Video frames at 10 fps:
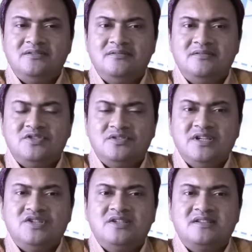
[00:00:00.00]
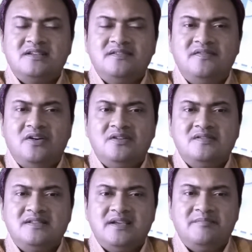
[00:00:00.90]
judiciously
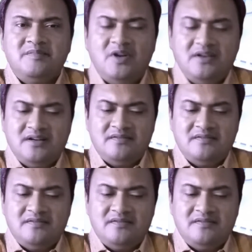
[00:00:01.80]
follows the employee